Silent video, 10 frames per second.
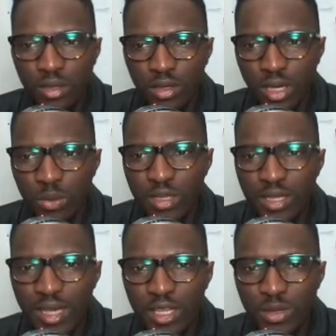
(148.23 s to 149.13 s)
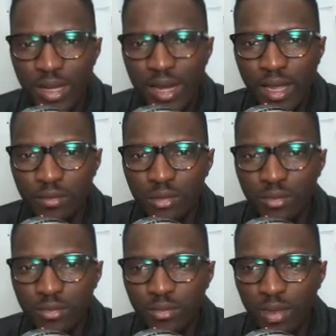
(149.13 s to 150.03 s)
and once it gets to that level,
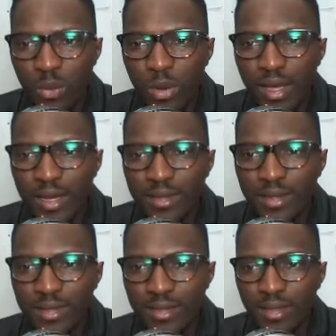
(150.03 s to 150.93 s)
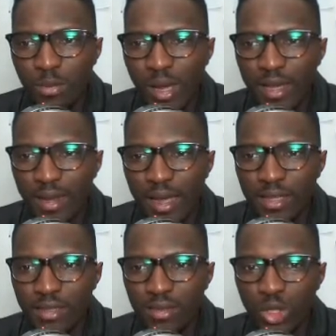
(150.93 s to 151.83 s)
then the market
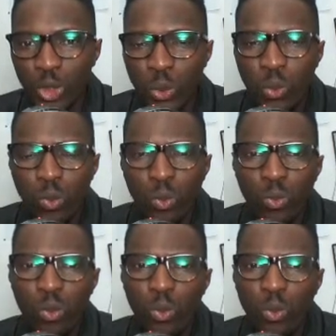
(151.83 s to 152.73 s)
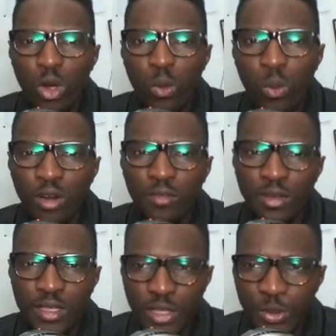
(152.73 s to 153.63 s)
has to do one of
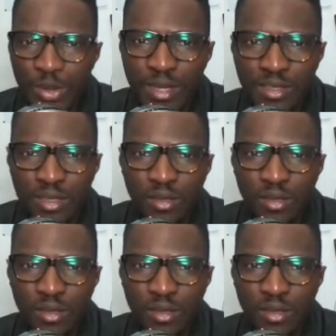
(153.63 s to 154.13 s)
these two things.